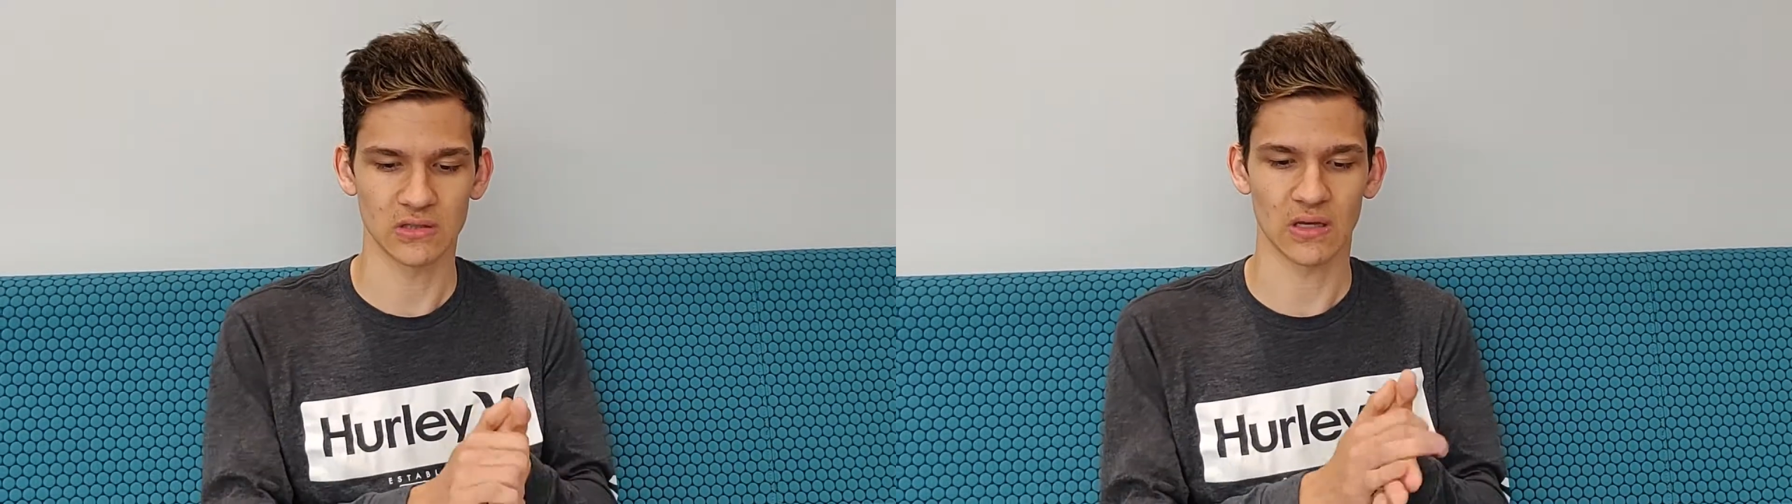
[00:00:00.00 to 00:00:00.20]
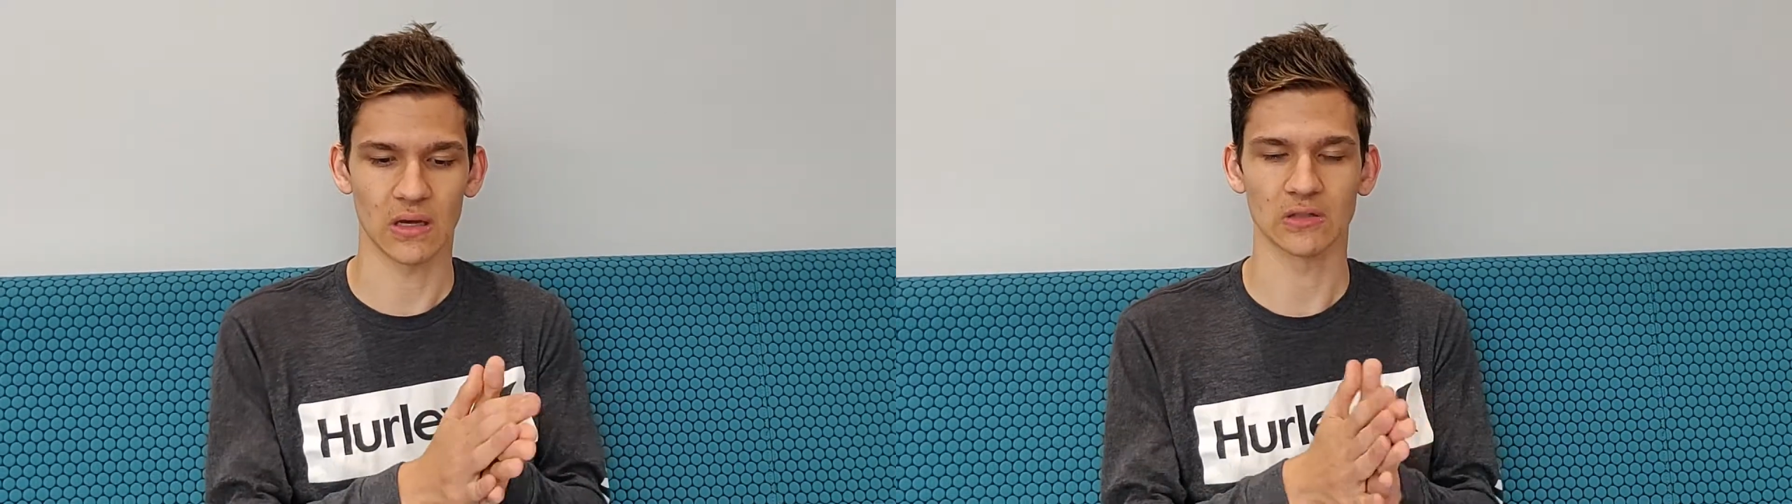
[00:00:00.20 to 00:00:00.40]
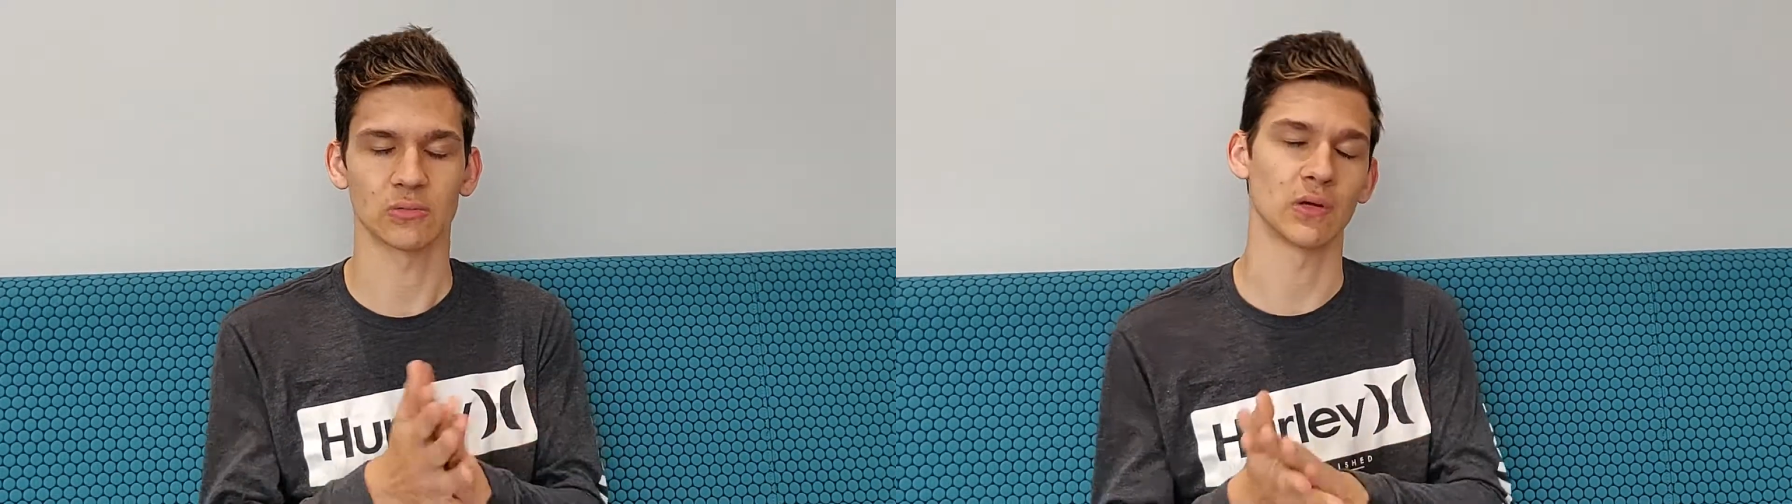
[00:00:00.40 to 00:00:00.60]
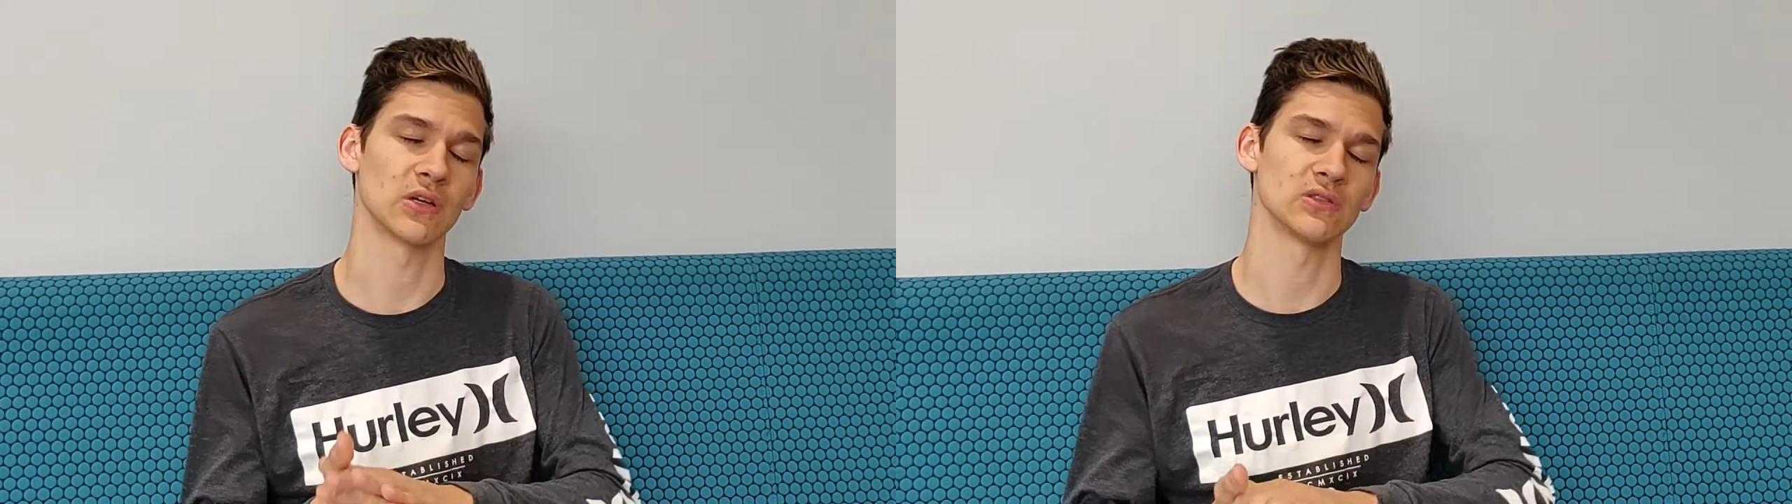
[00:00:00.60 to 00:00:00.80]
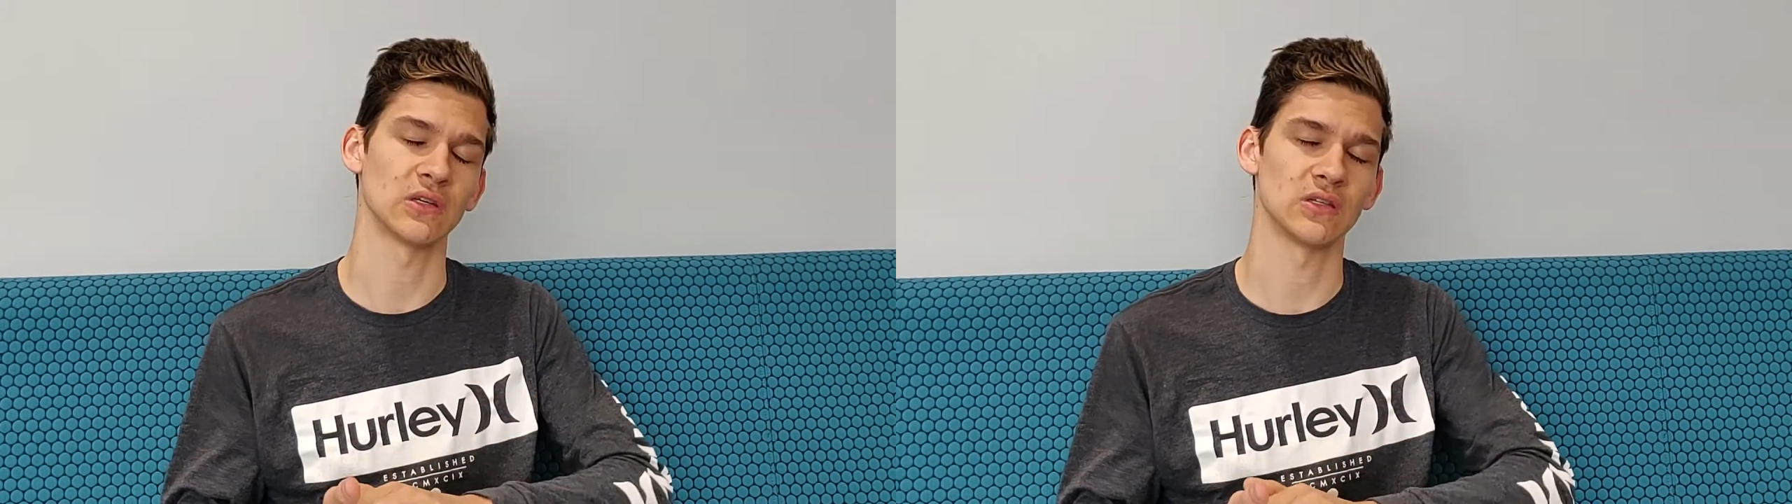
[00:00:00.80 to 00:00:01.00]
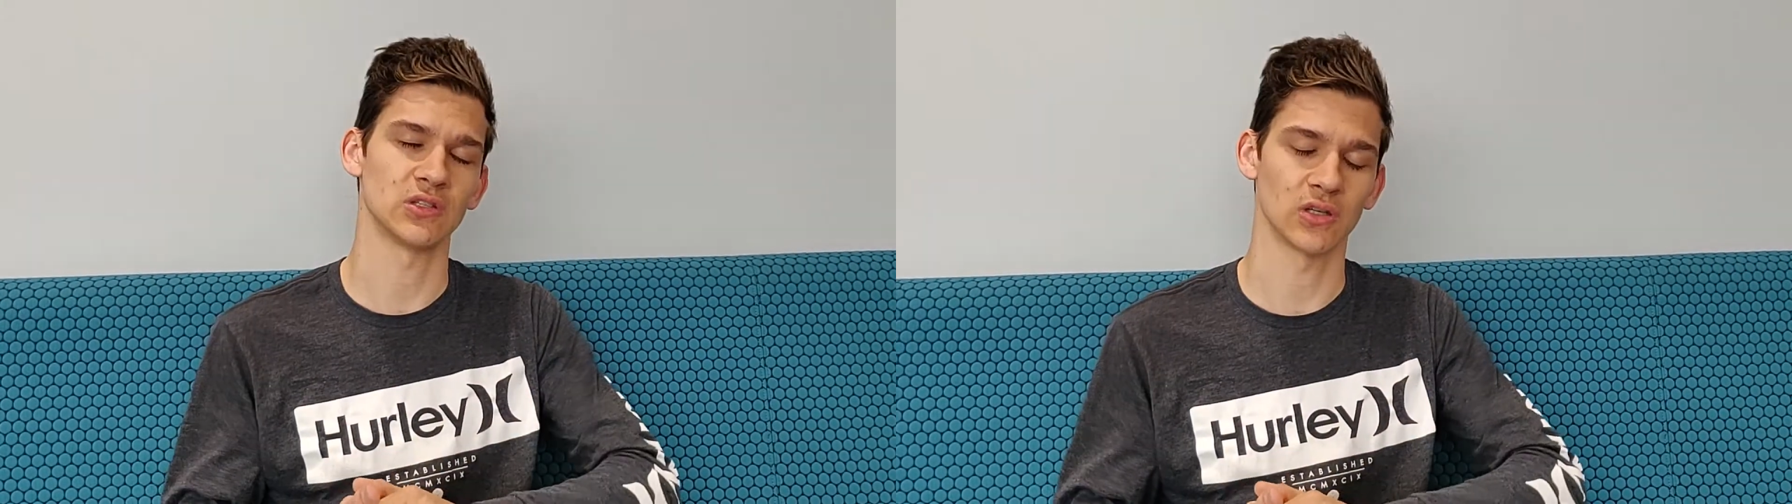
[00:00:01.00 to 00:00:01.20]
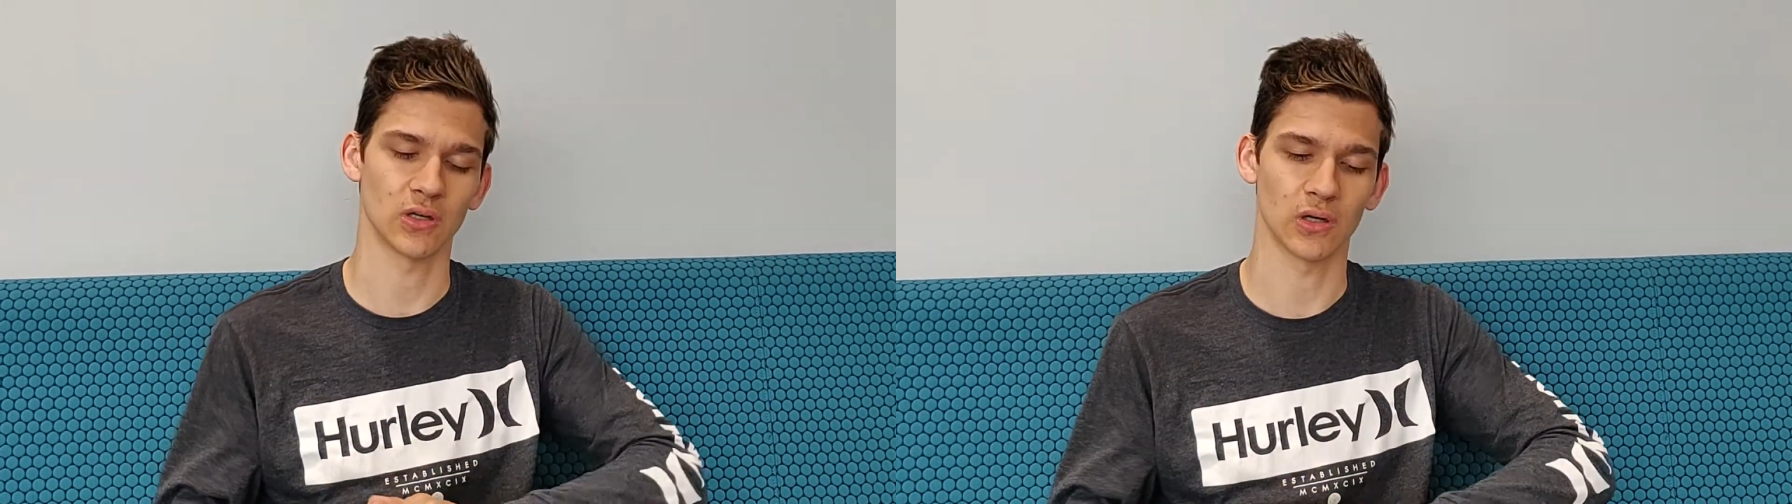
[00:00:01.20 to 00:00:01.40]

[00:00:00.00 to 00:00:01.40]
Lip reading: scans, because each